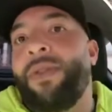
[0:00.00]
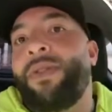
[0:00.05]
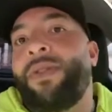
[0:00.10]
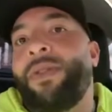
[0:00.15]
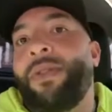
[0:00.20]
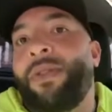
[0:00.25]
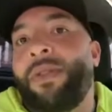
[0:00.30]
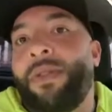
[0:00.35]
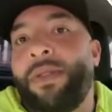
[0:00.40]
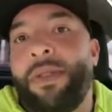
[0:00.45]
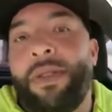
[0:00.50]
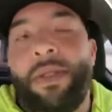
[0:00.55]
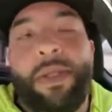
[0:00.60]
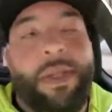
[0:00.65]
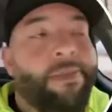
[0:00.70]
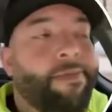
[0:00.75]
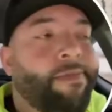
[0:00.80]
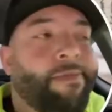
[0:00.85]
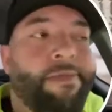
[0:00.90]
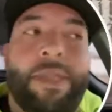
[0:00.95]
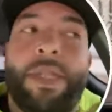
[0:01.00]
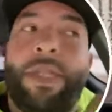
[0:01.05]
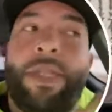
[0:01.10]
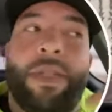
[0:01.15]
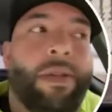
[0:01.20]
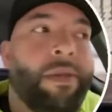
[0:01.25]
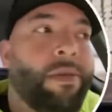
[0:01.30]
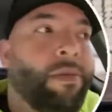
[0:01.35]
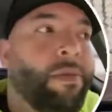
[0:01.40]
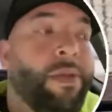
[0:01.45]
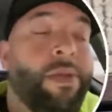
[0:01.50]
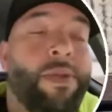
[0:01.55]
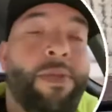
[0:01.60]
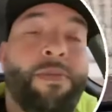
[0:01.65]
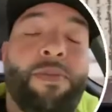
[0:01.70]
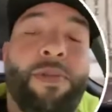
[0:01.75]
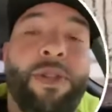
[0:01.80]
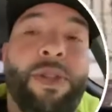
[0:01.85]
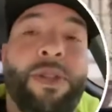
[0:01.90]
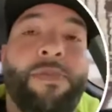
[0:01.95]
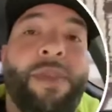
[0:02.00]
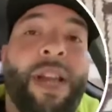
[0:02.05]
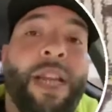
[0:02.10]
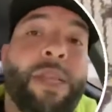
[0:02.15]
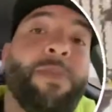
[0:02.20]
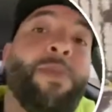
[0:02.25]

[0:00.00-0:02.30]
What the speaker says: just, know you put your max.